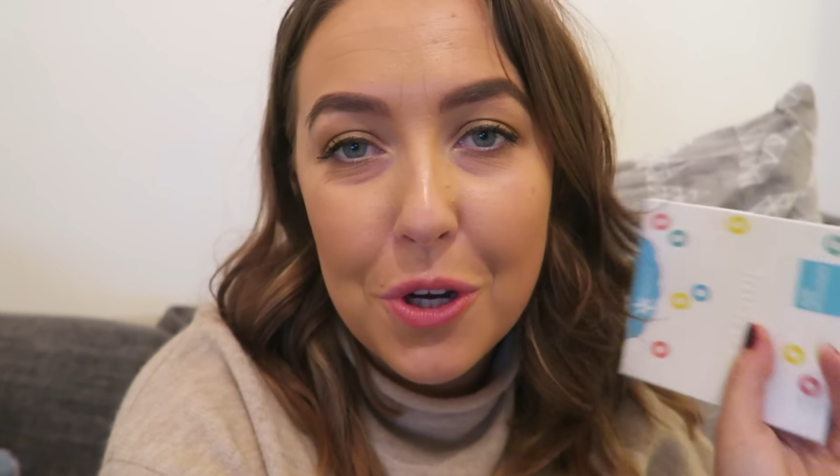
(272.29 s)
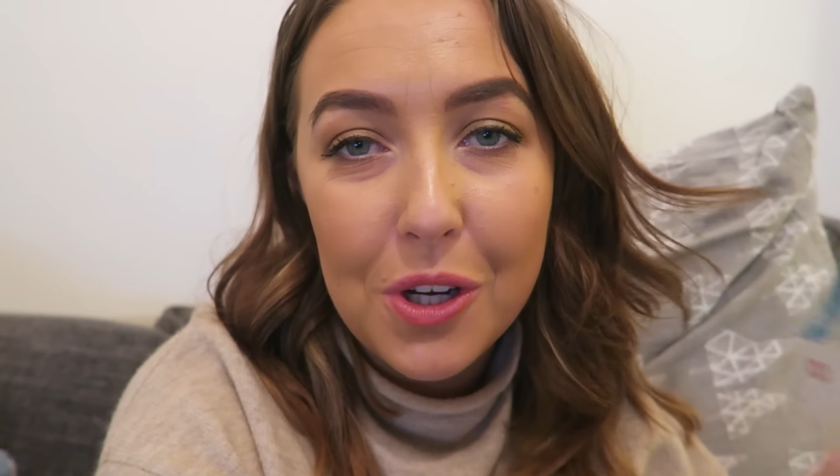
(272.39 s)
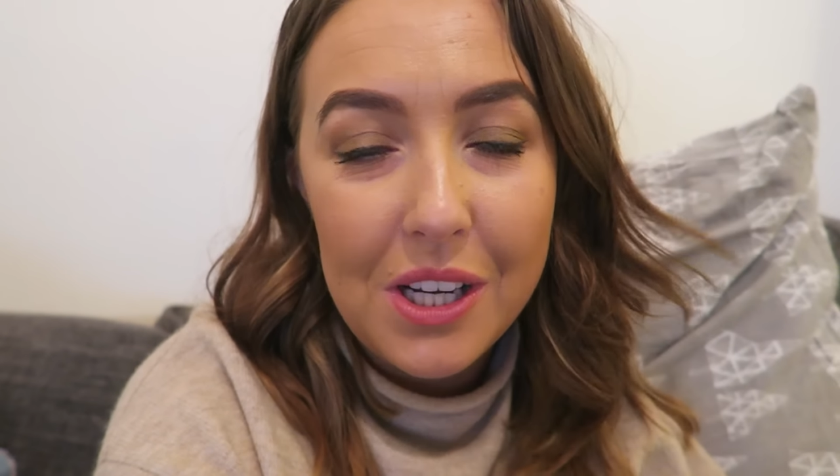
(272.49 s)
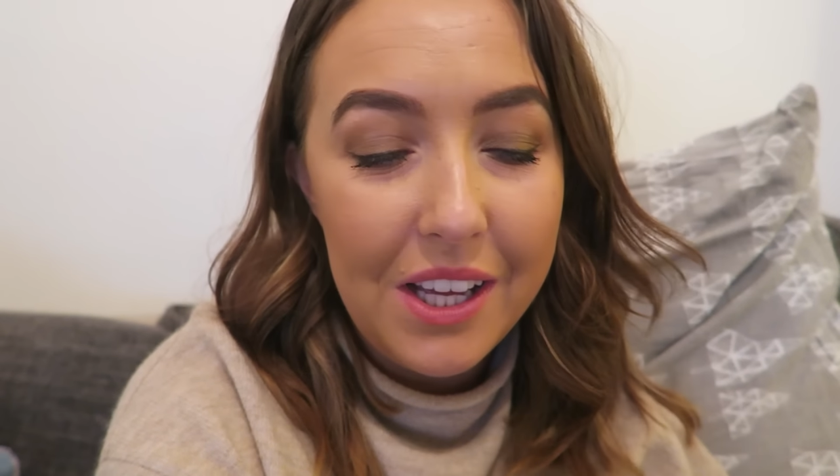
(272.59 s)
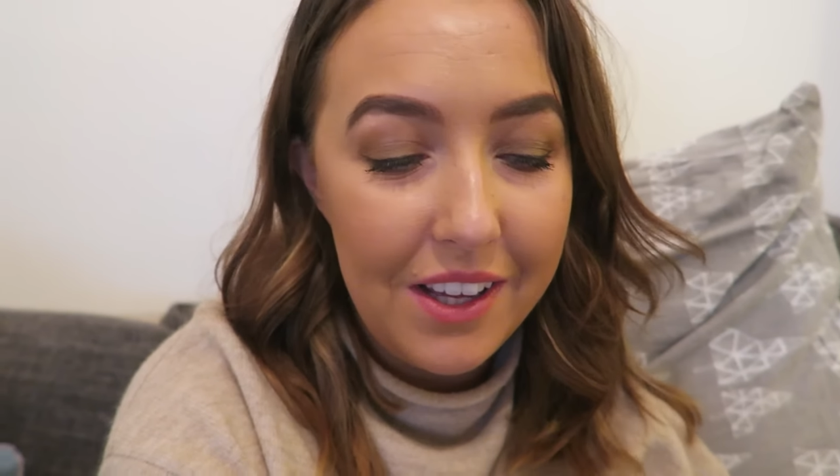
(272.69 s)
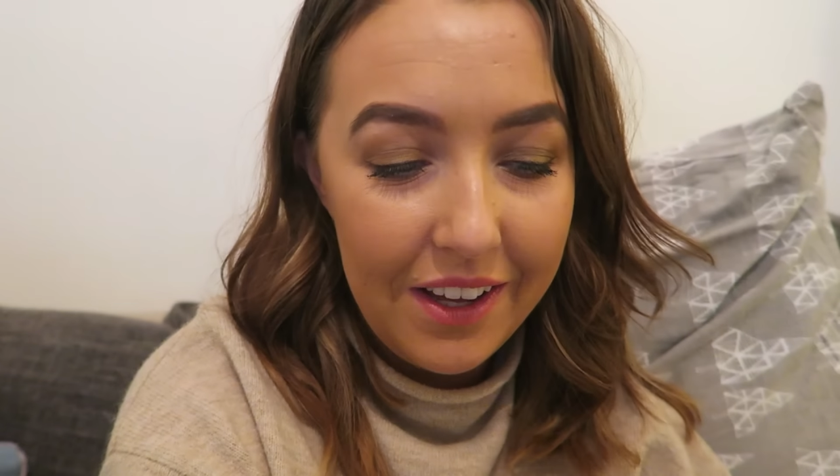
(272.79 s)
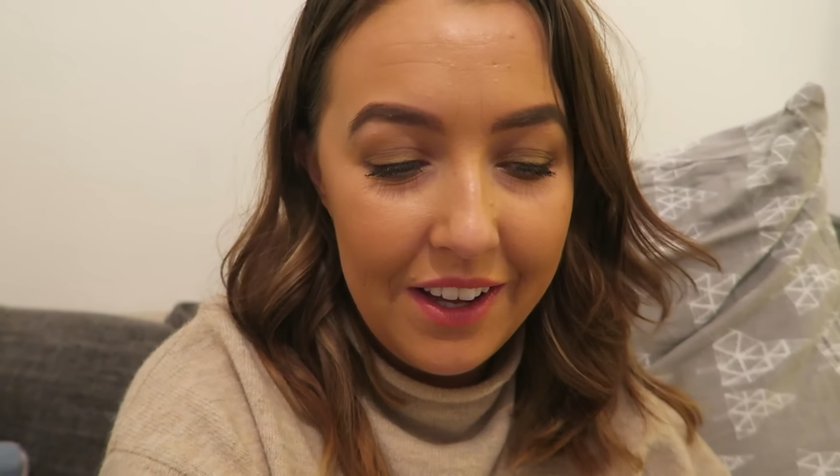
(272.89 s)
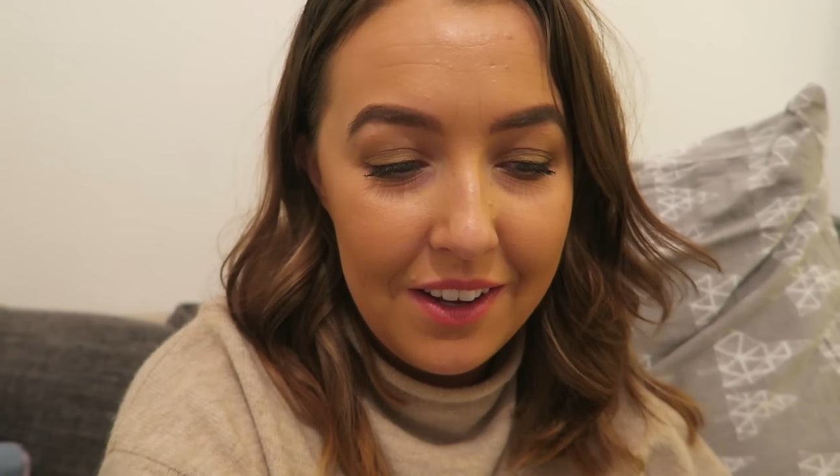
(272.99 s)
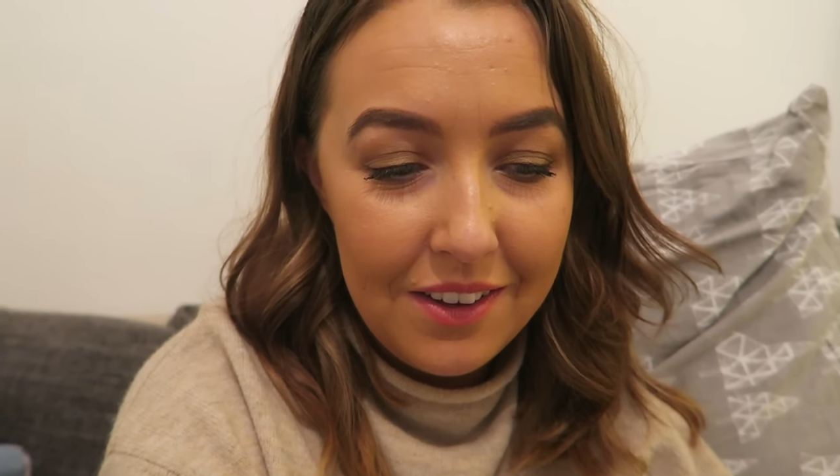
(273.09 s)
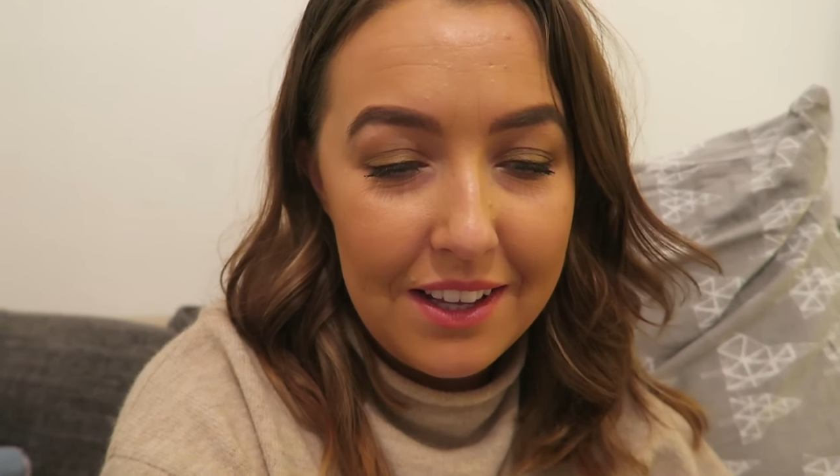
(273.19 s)
chocolate.
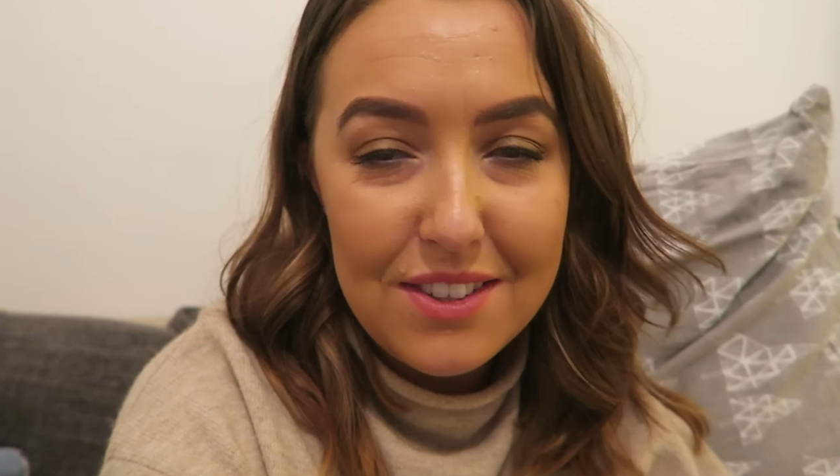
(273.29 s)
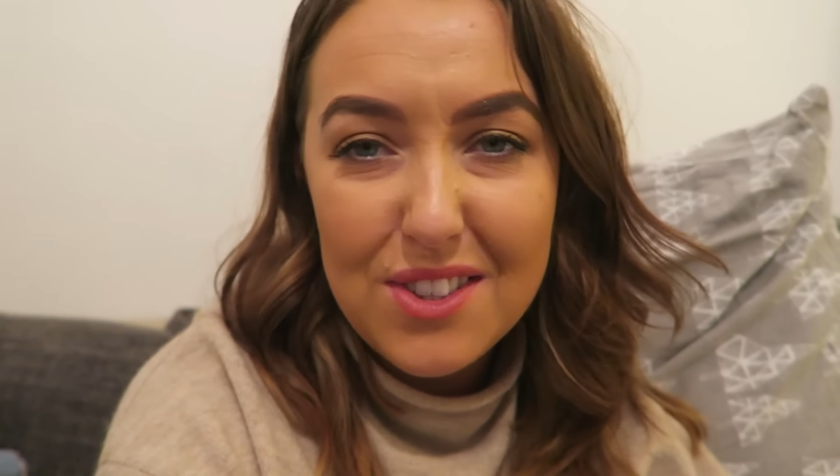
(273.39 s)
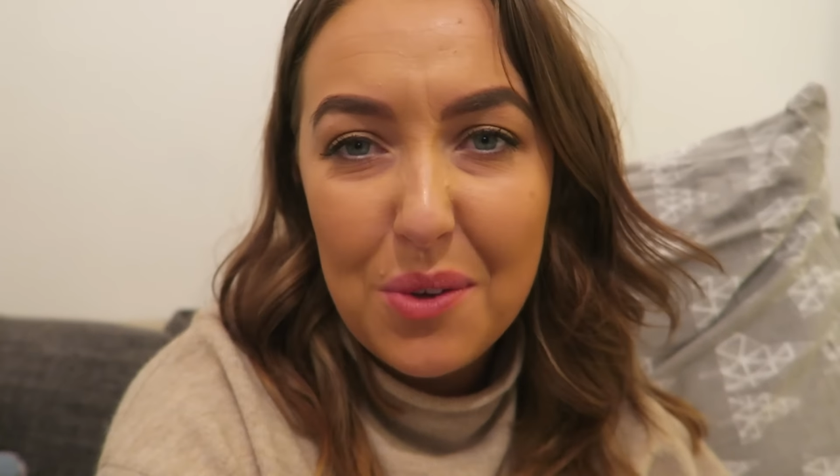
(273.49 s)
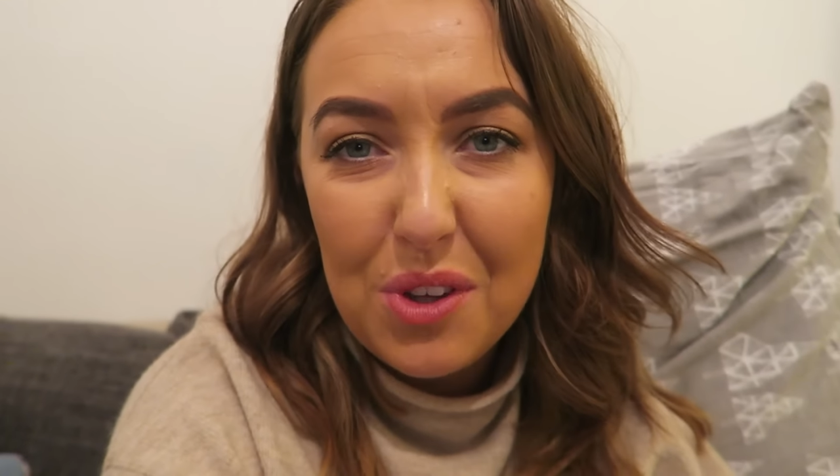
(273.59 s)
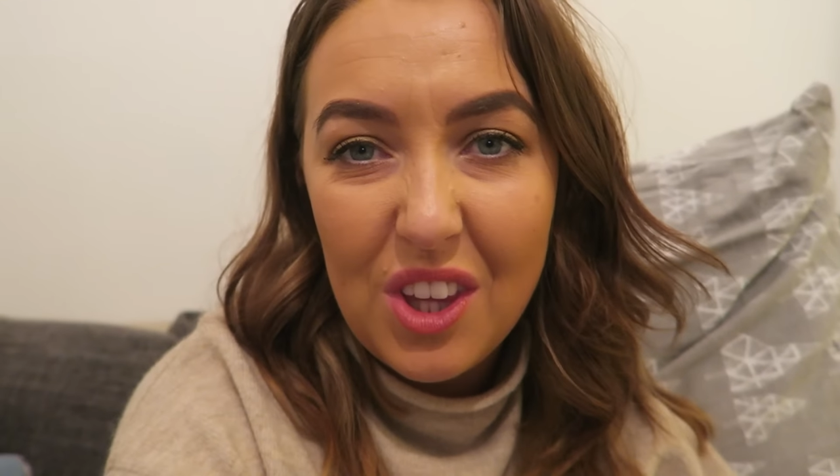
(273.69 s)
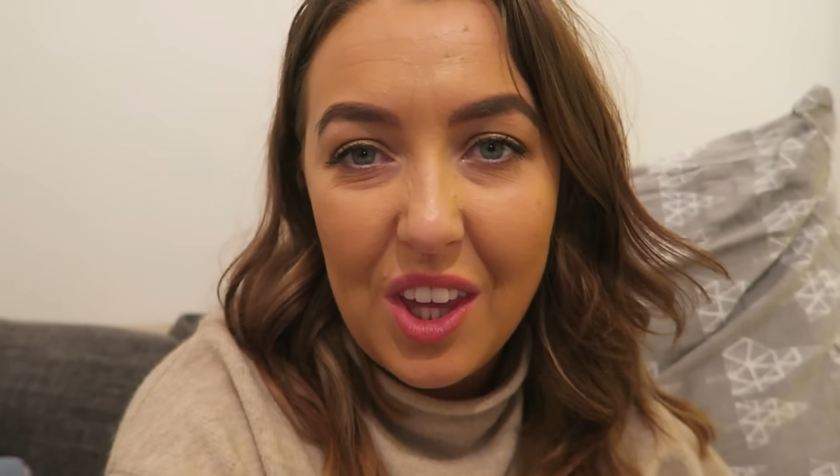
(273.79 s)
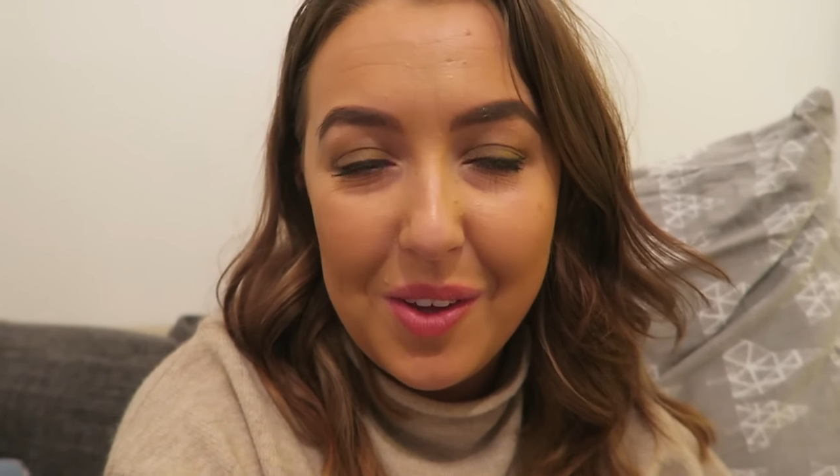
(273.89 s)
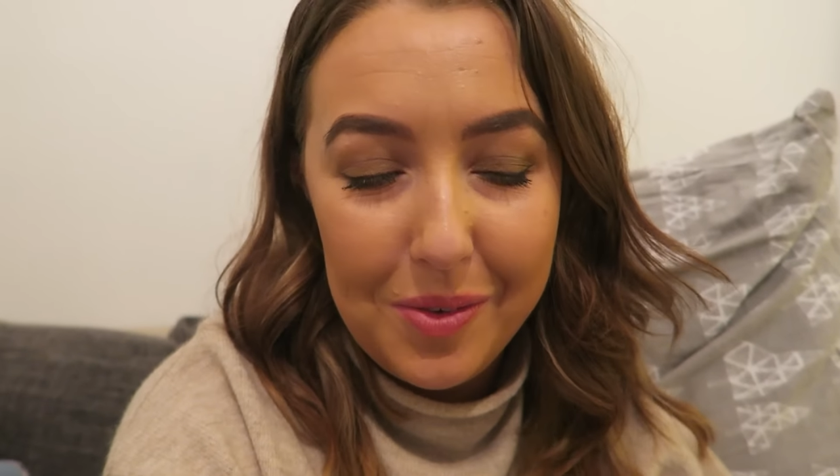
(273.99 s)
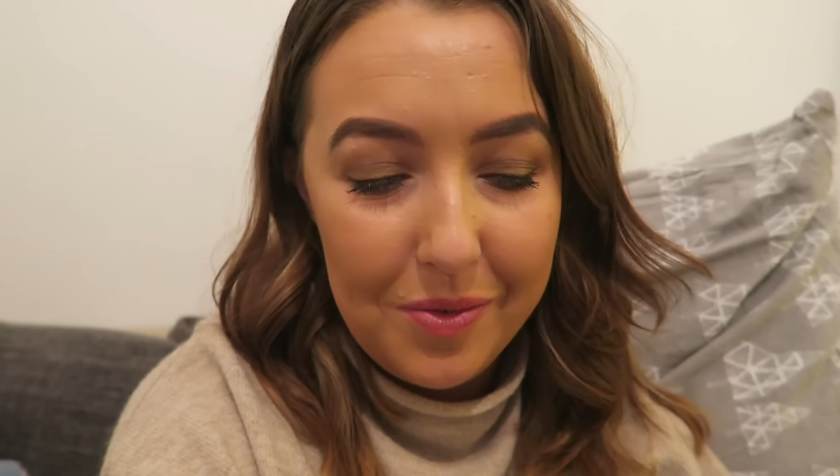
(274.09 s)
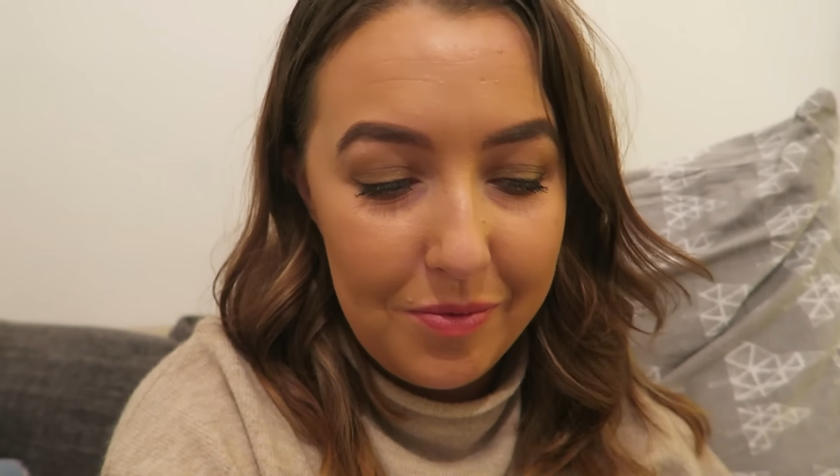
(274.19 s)
That's so
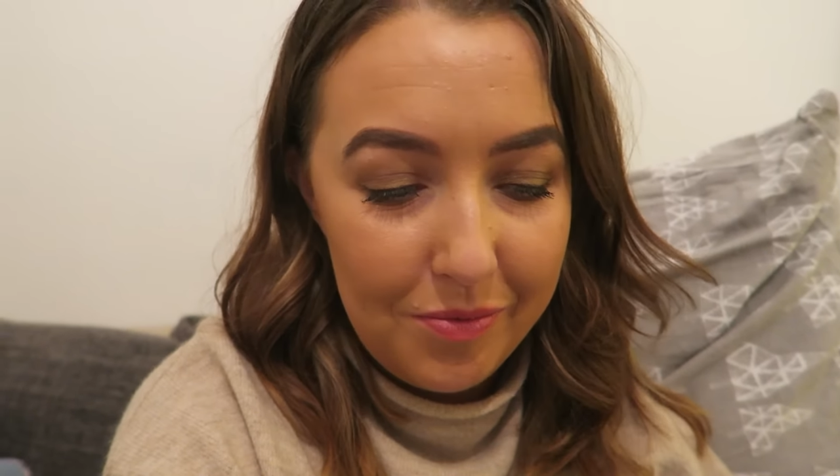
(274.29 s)
cute.